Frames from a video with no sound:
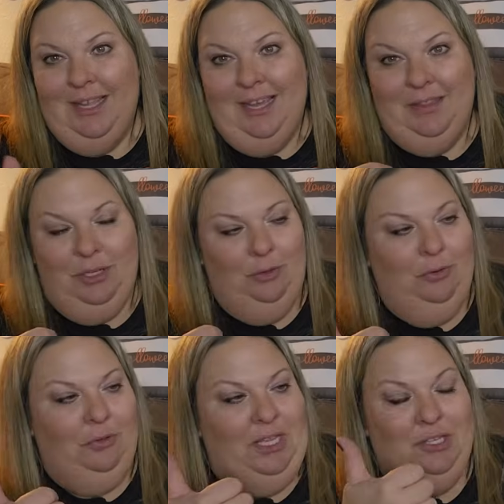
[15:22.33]
And then
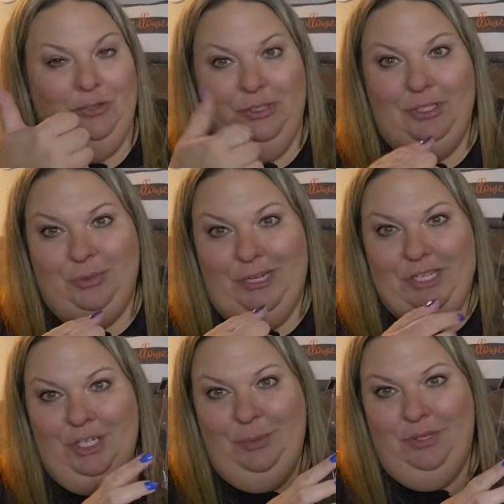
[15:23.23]
you like do the
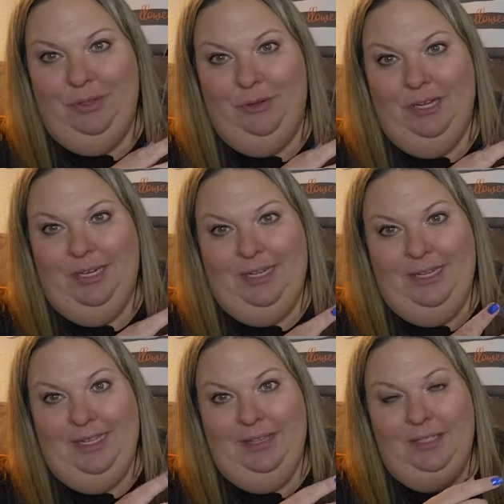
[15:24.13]
syringe and you put the
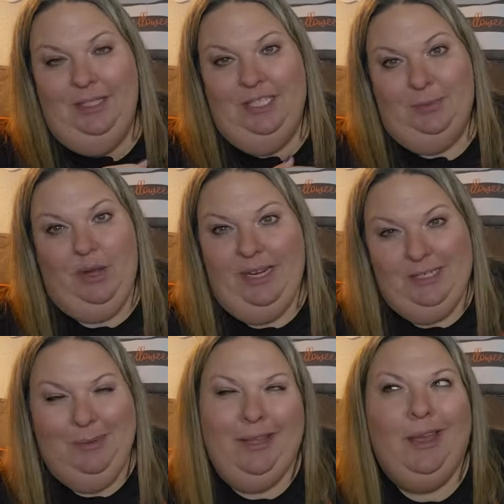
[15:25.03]
grenadine into the Sprite
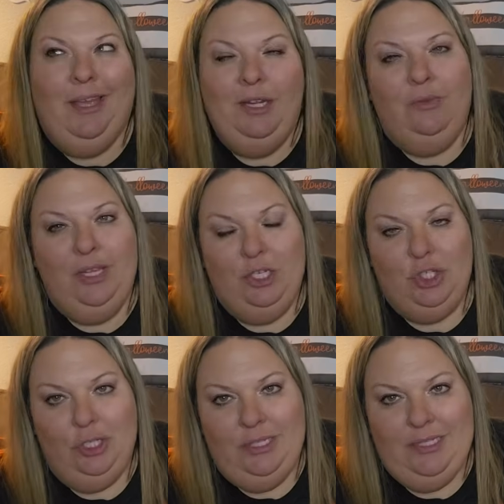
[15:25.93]
to make kind of like a
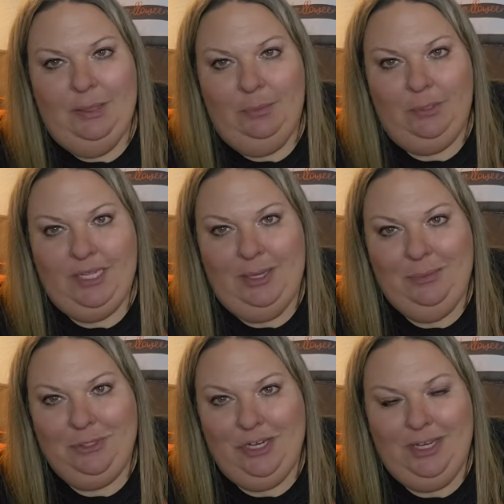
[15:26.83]
Shirley Temple type
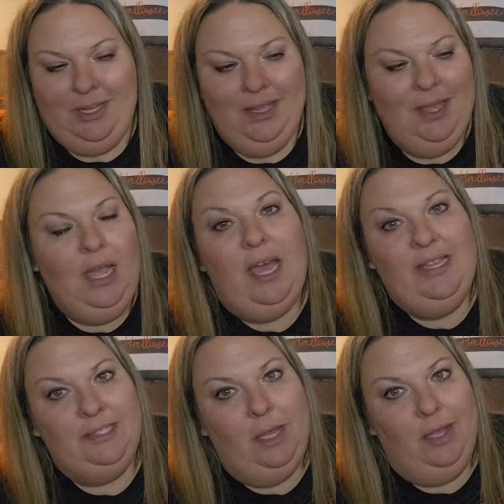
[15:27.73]
drink. I
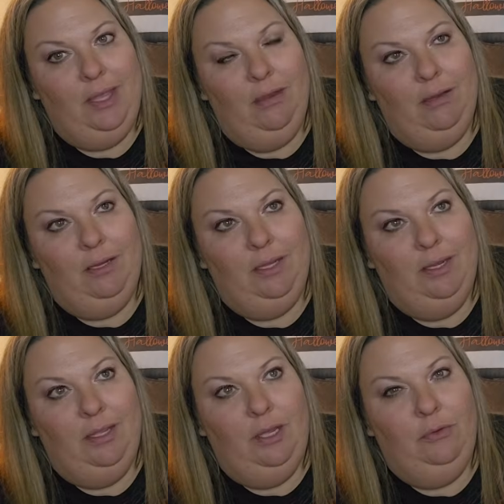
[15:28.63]
saw it
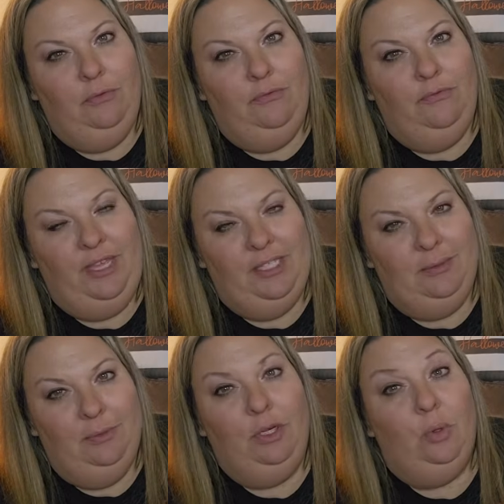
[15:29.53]
on a
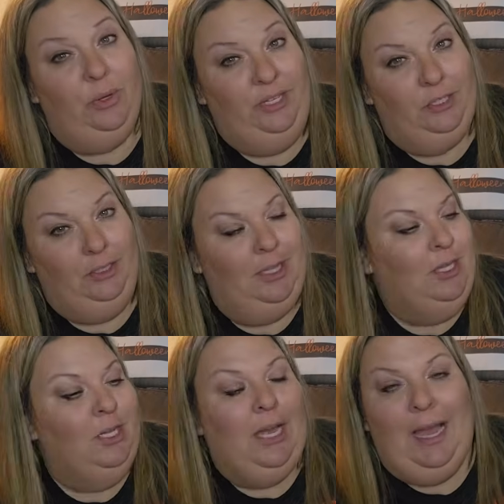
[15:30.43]
Facebook reel.
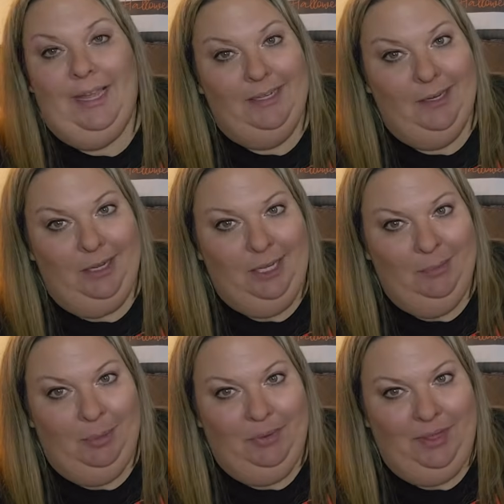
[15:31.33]
I did not come
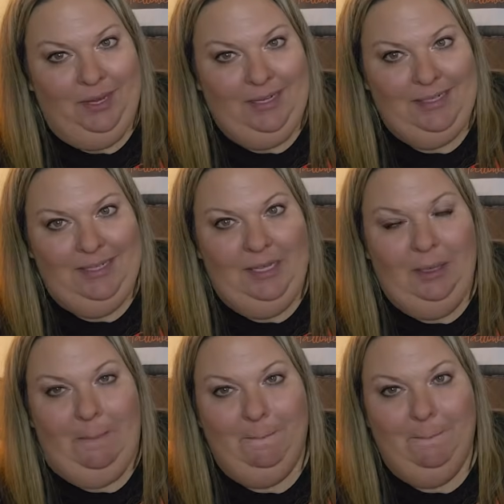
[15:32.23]
up with that
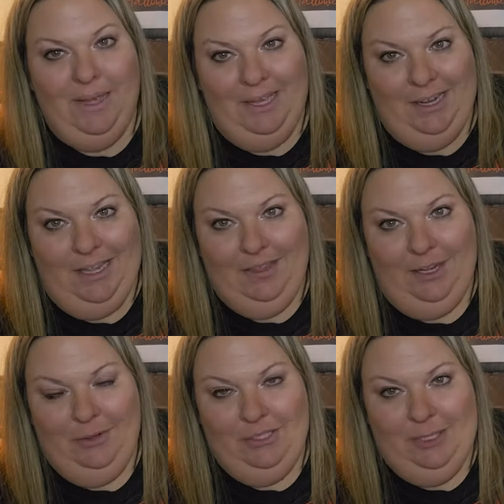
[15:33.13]
idea, but I
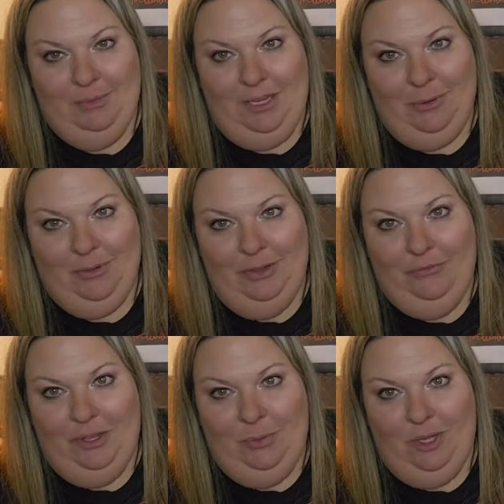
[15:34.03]
thought it seemed like a really
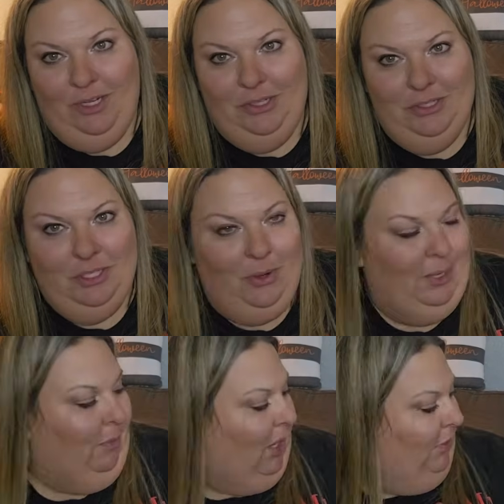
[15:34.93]
fun one. So I
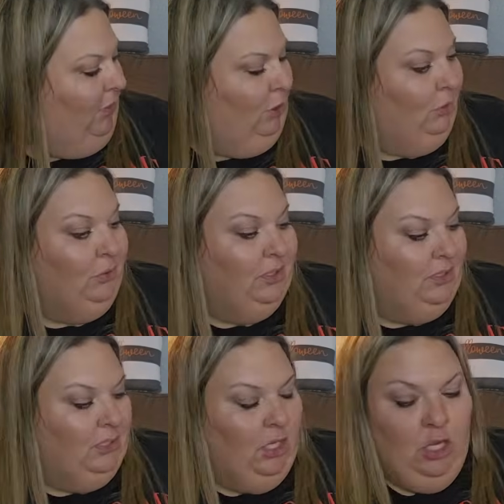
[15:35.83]
bought
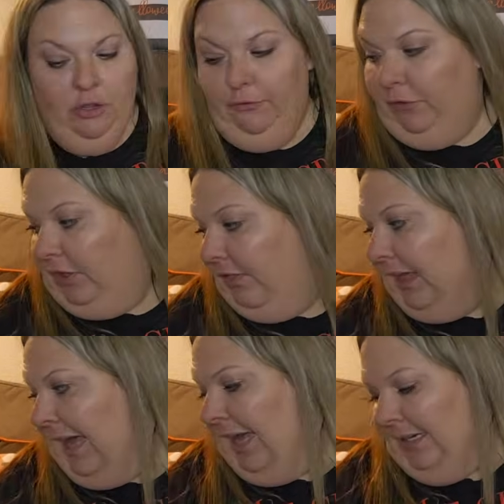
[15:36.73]
those for
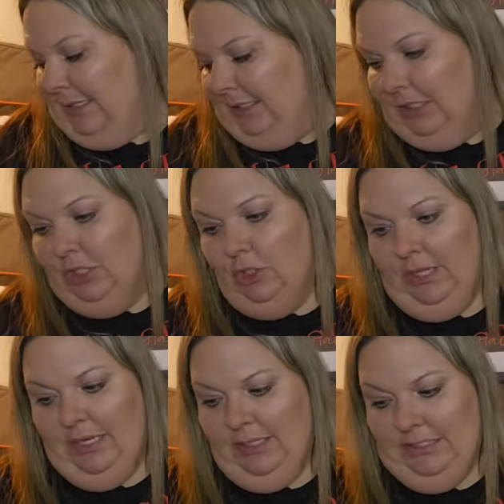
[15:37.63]
that. So
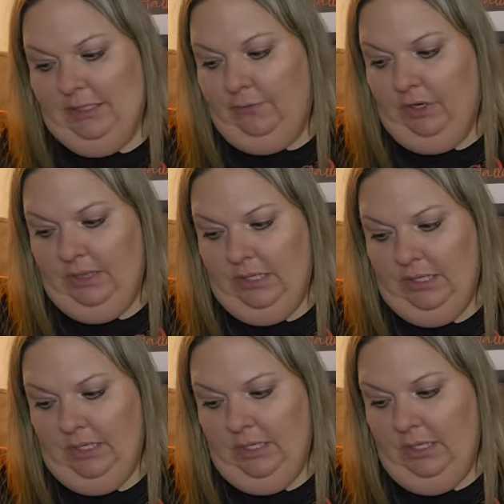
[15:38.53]
that is different
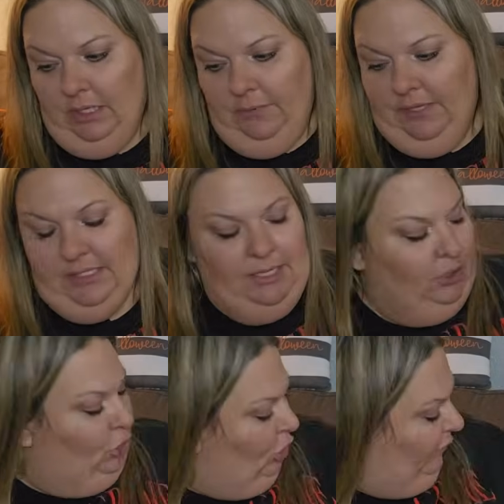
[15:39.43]
than, that's like a
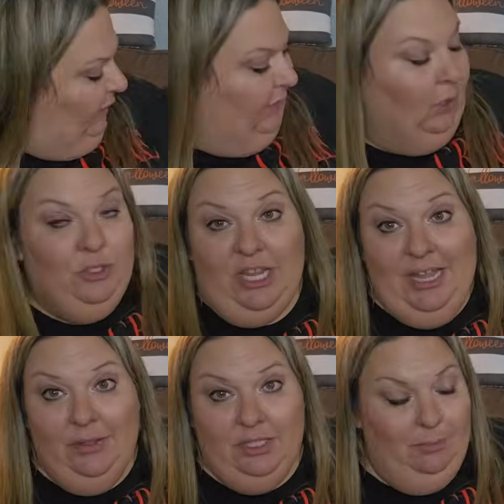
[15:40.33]
serving thing, which I
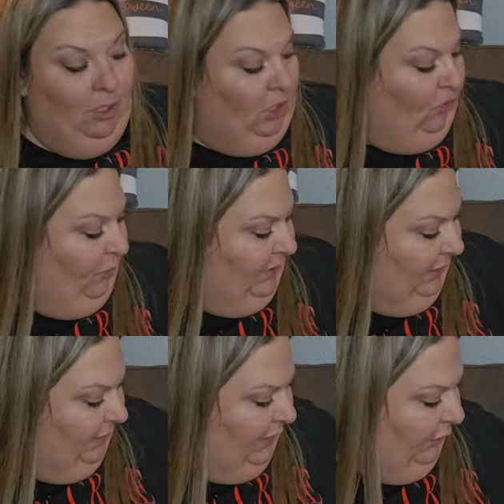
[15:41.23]
have some of, but
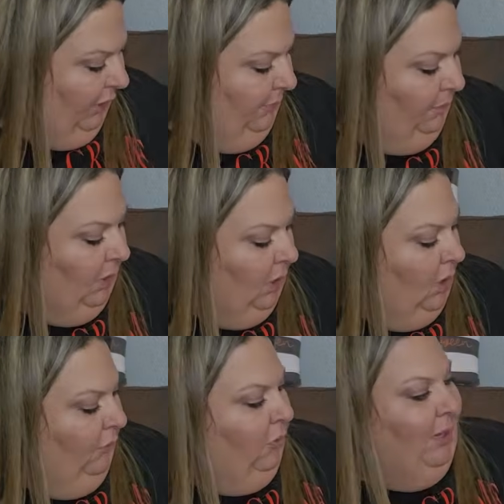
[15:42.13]
that's different.
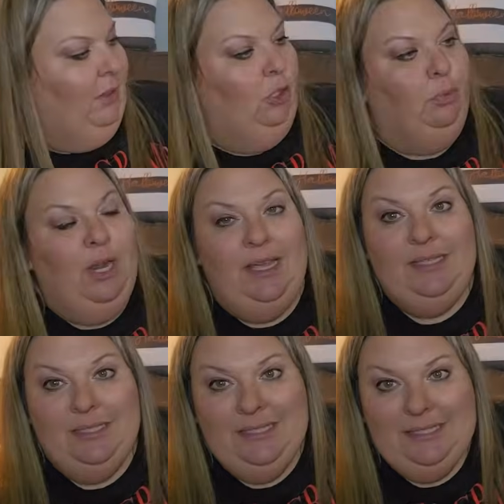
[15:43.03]
For my little
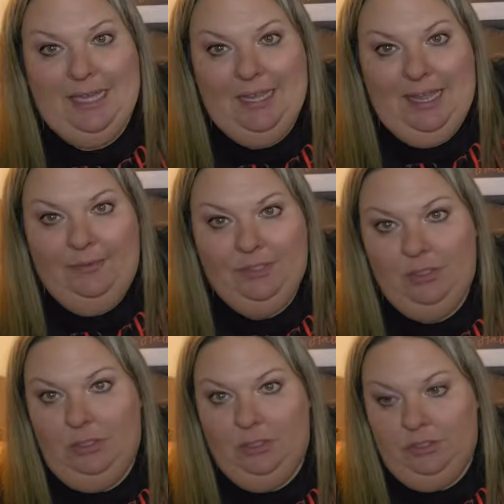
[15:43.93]
prizes, I have
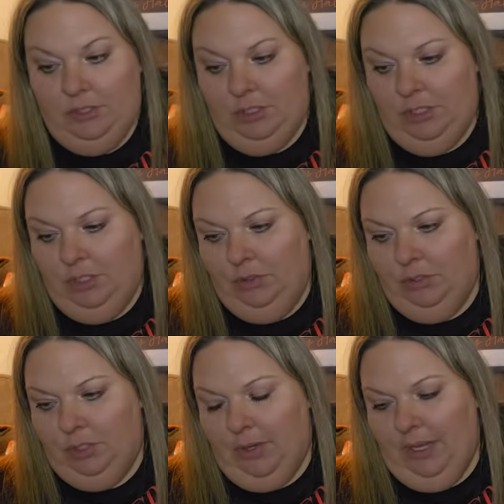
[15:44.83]
skulls too.
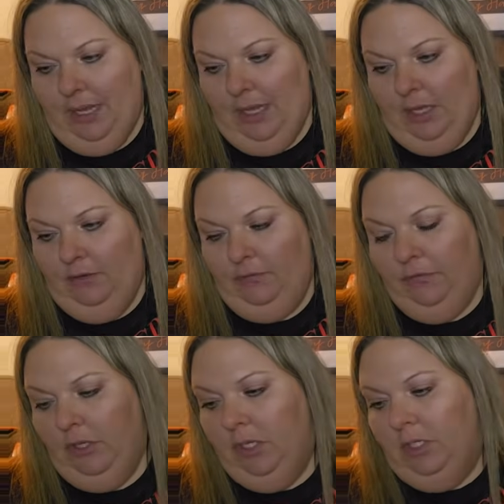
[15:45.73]
So I have
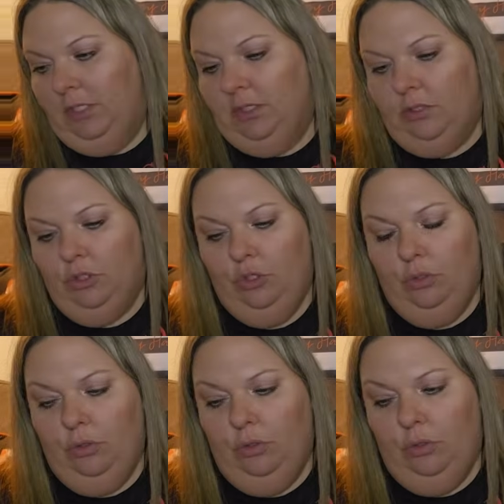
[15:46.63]

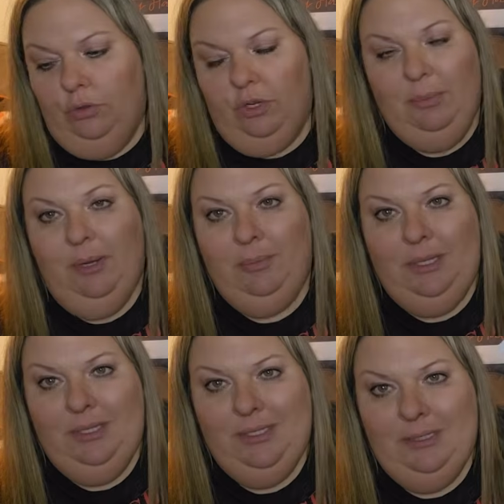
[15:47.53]
3
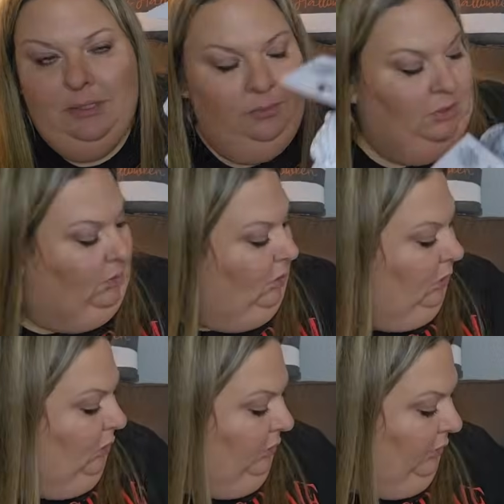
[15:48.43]
pumpkins, some
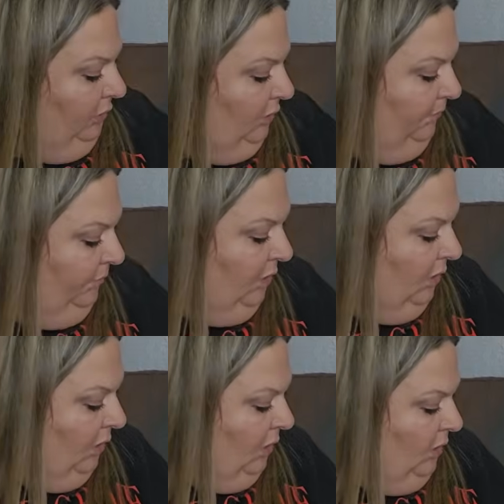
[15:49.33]
skulls.
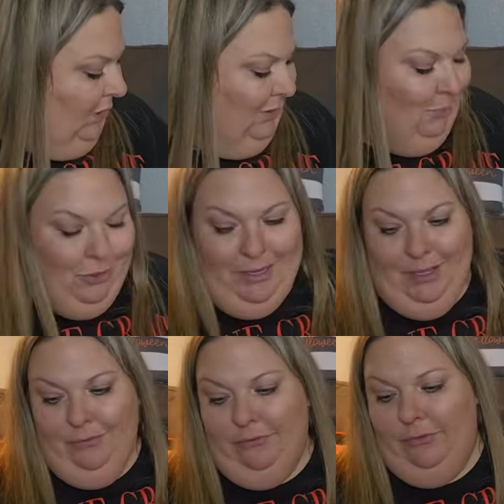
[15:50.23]
Somewhere I
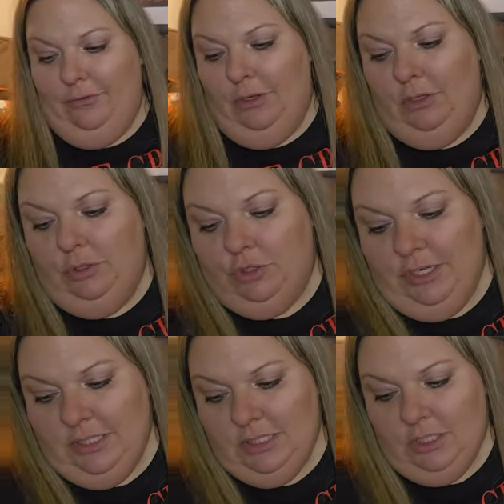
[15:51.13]
have
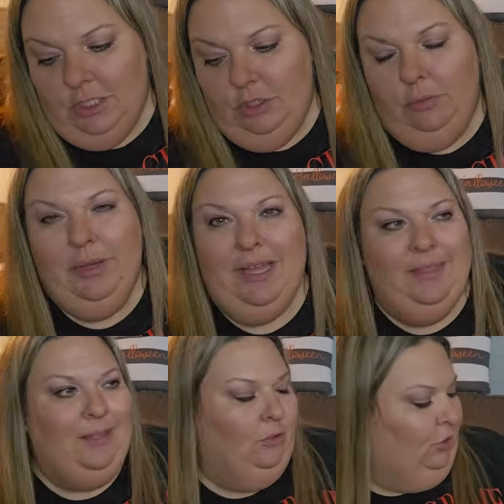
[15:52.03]
cauldrons too, but I
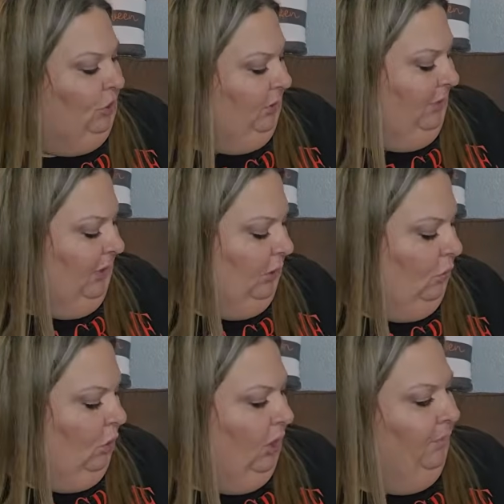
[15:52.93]
think those are just in my
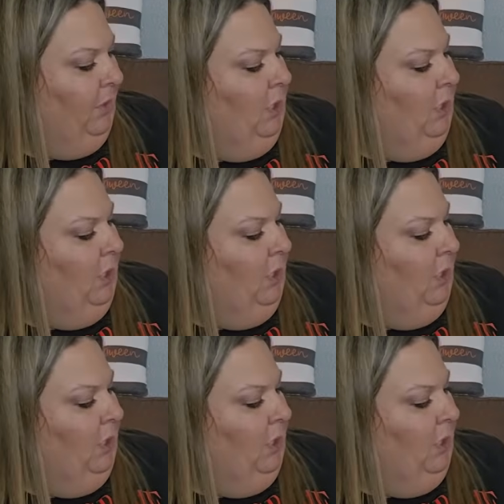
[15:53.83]
decor.